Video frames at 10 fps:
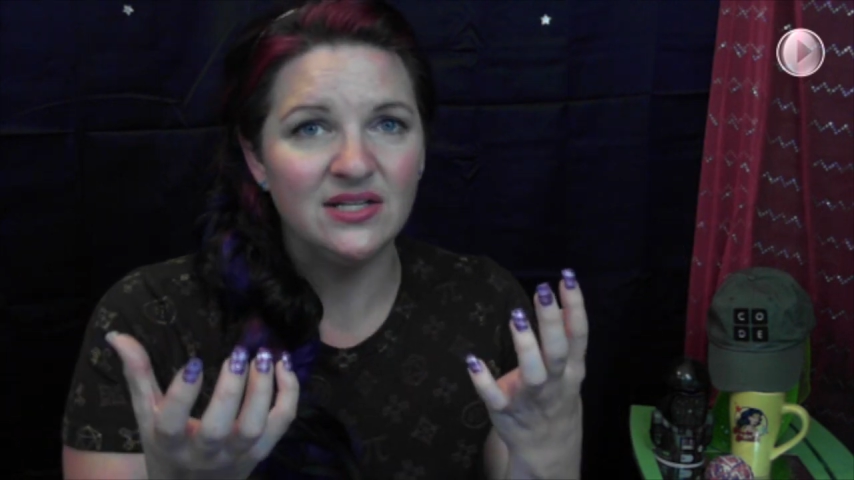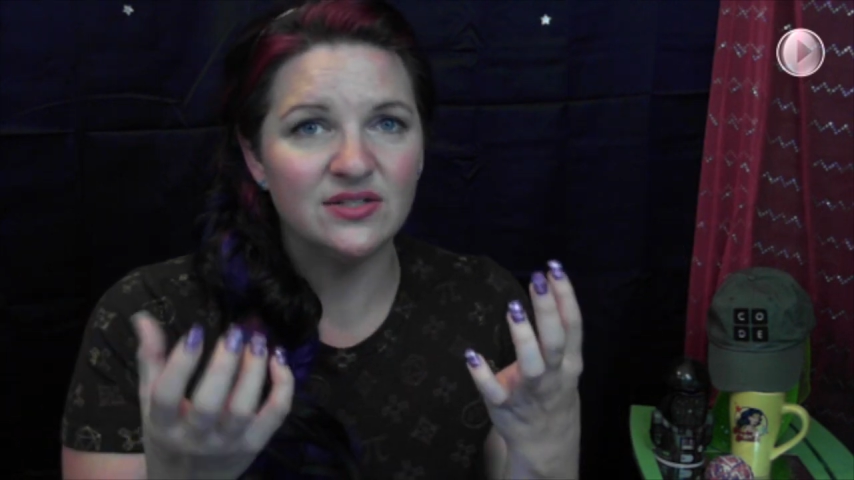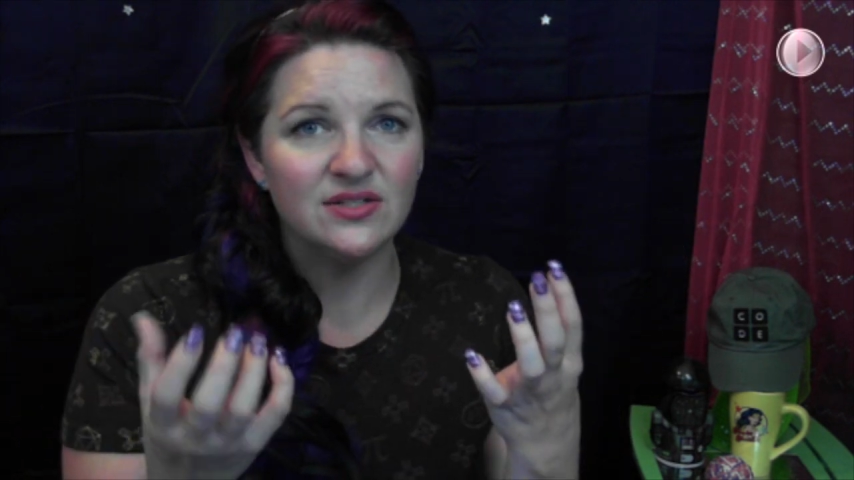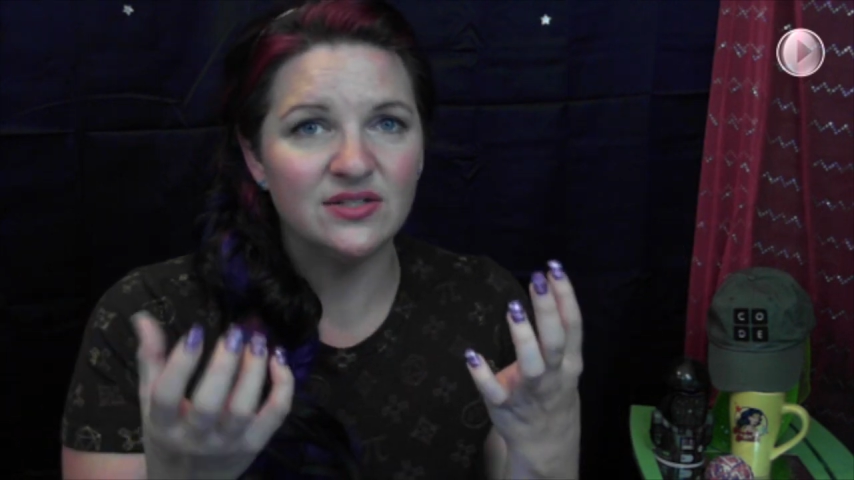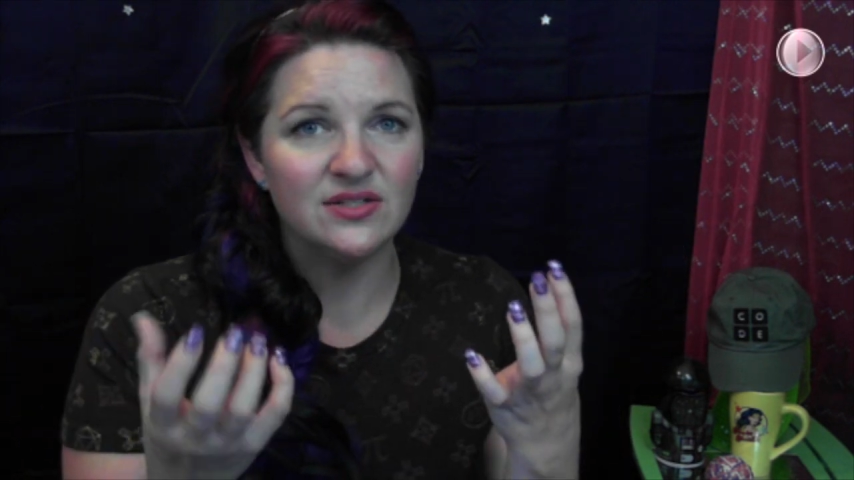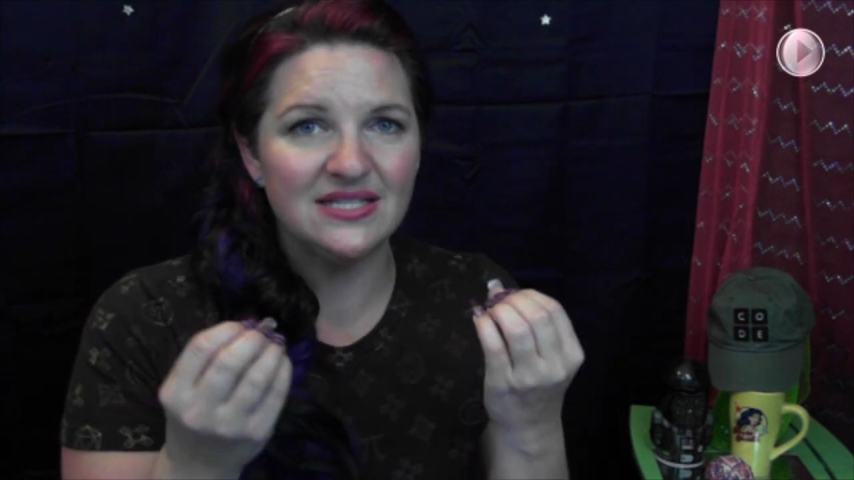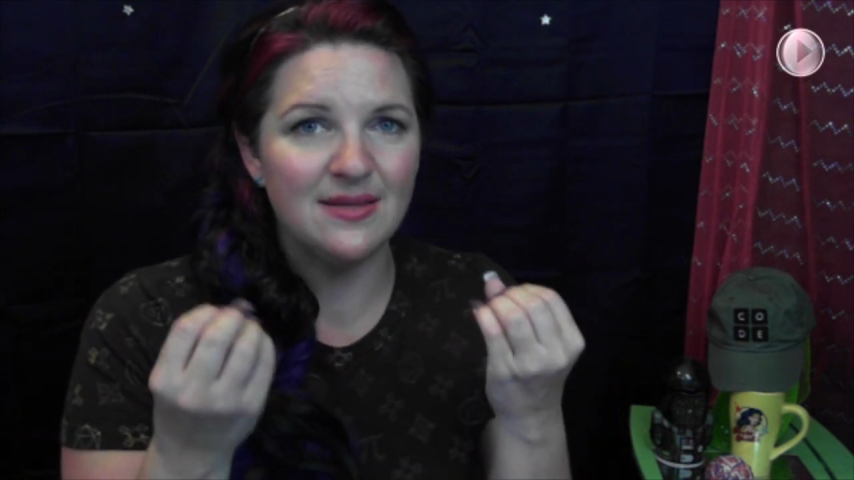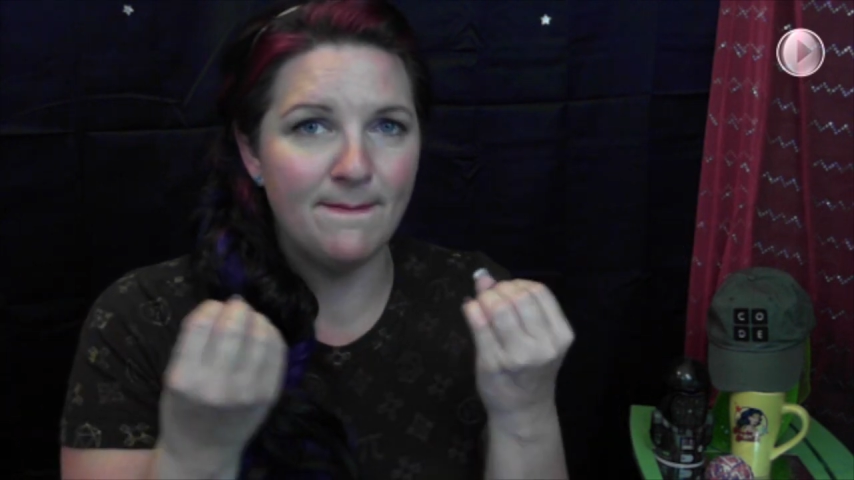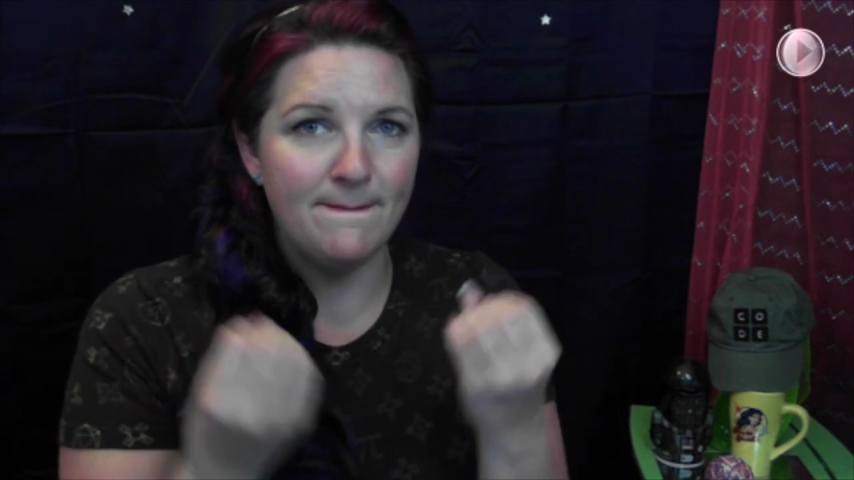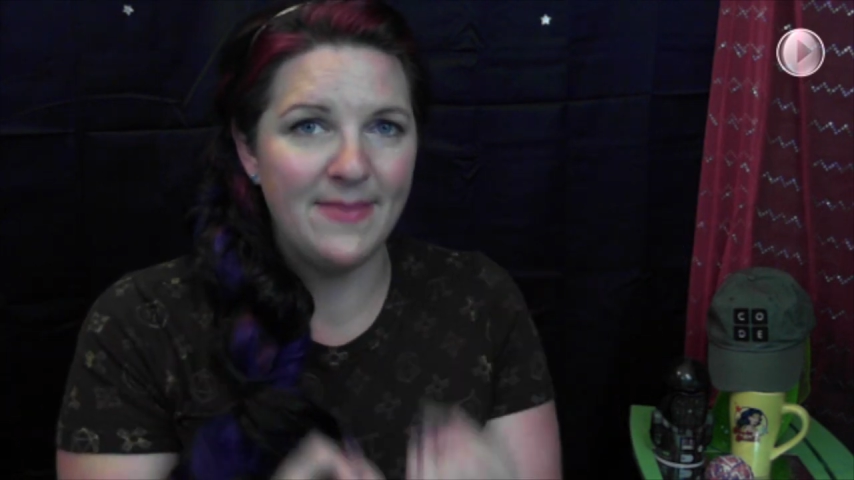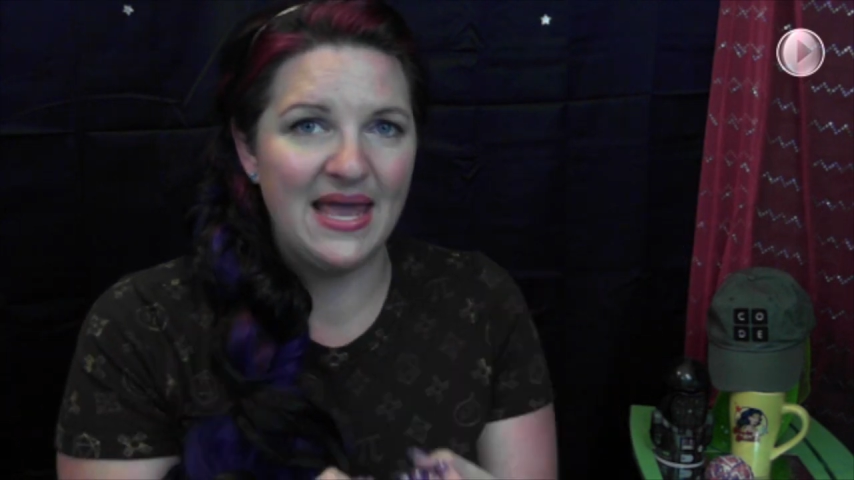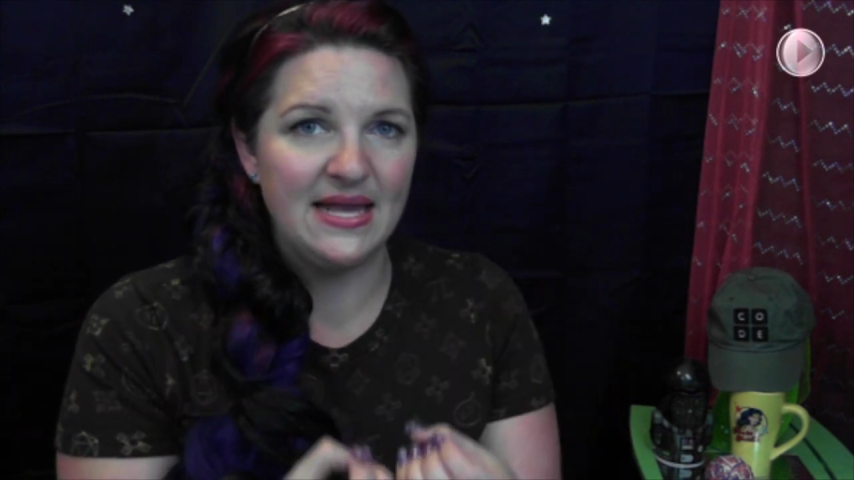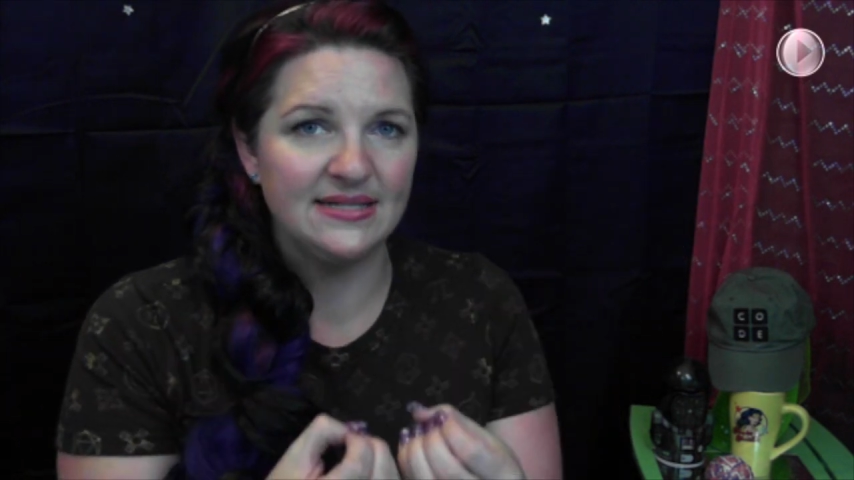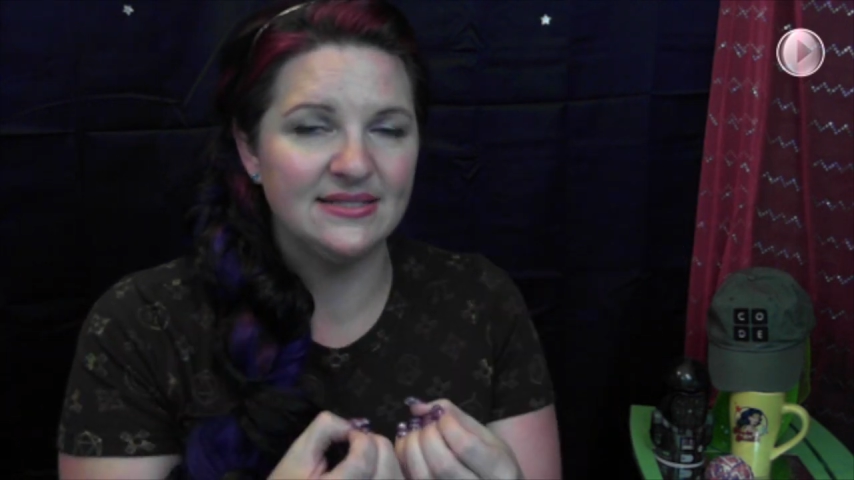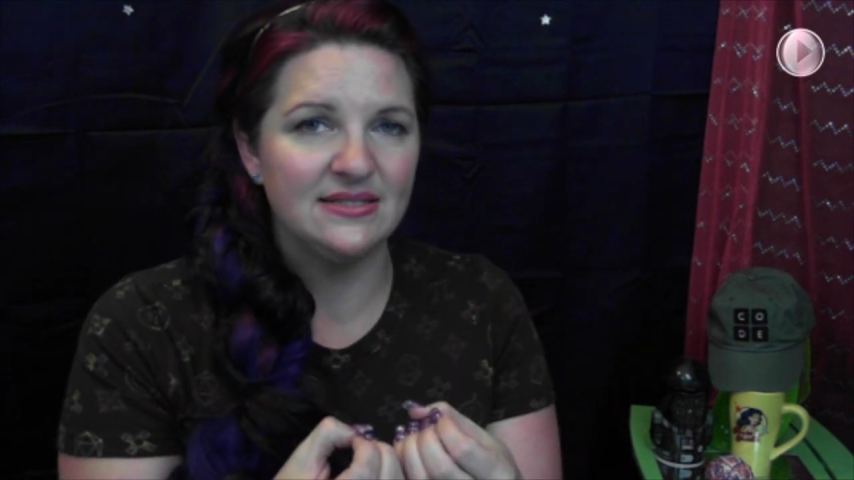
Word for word: So that's the base